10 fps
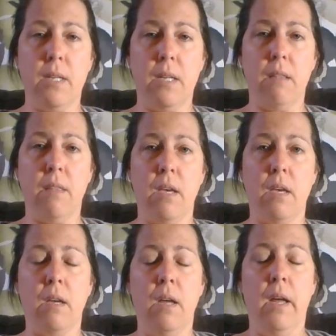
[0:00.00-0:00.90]

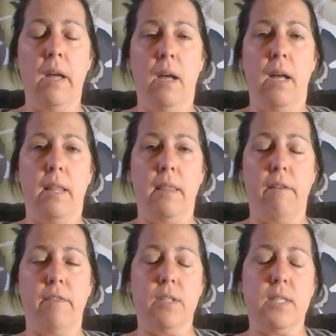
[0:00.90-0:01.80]
anything and
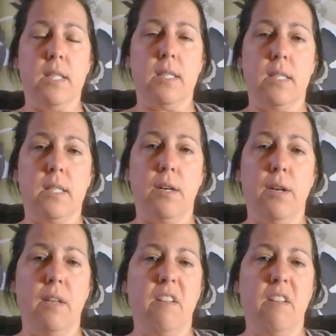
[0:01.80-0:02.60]
that feels necessary.